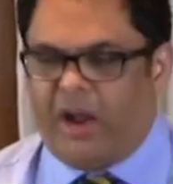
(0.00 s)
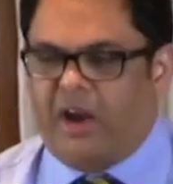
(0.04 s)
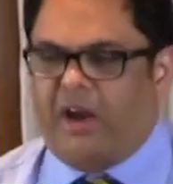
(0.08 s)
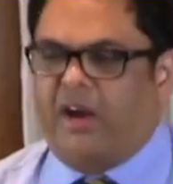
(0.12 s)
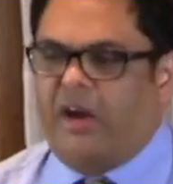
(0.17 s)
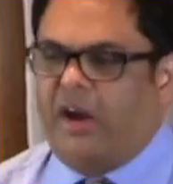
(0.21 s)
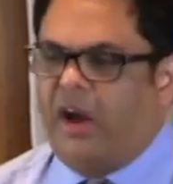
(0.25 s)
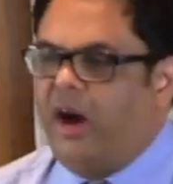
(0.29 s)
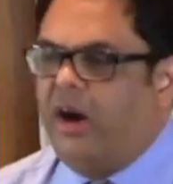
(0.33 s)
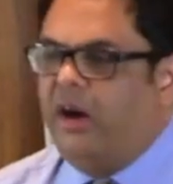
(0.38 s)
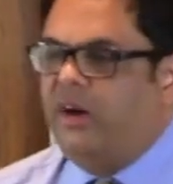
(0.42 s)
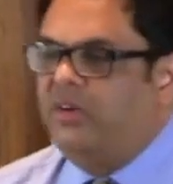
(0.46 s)

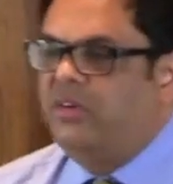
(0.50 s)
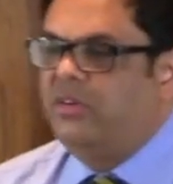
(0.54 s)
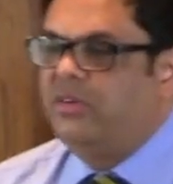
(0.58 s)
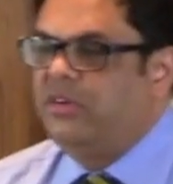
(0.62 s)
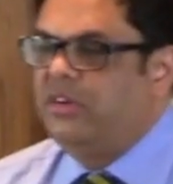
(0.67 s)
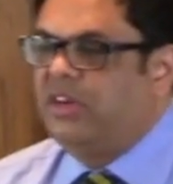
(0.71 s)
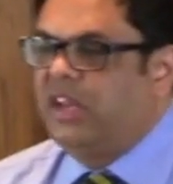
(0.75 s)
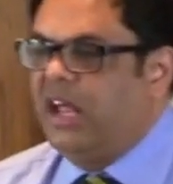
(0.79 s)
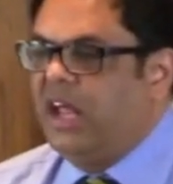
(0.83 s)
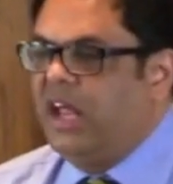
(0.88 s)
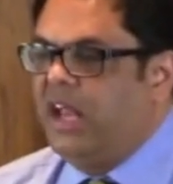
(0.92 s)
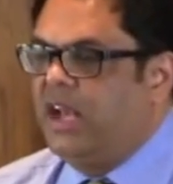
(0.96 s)
are
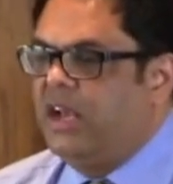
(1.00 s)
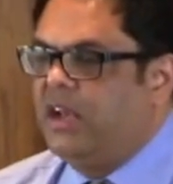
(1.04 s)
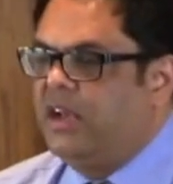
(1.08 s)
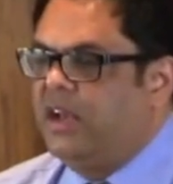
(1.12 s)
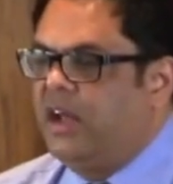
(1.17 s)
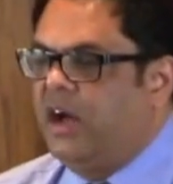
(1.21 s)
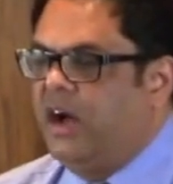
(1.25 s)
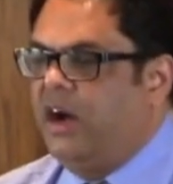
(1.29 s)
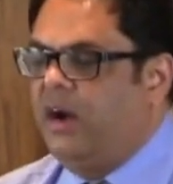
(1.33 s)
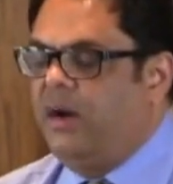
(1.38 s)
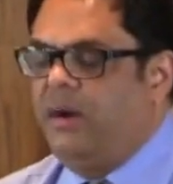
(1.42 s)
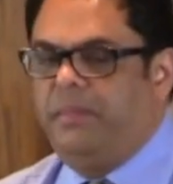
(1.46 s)
around.
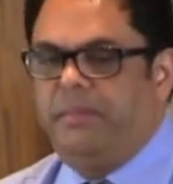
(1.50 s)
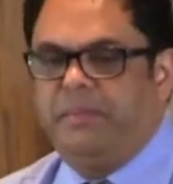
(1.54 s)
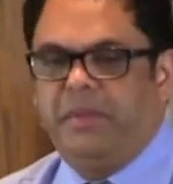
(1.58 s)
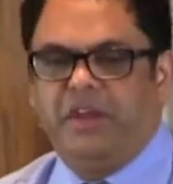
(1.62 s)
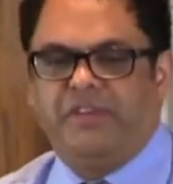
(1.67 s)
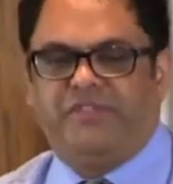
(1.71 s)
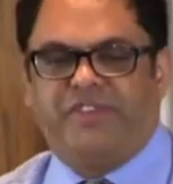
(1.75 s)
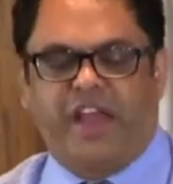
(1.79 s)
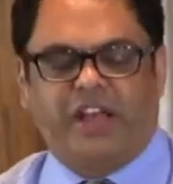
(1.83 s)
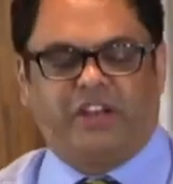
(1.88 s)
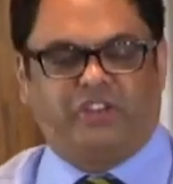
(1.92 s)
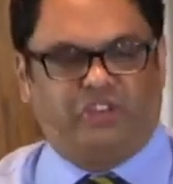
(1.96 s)
And
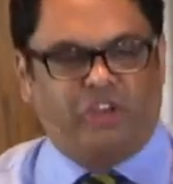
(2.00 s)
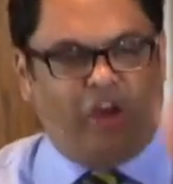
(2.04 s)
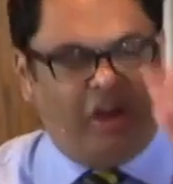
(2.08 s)
in fact,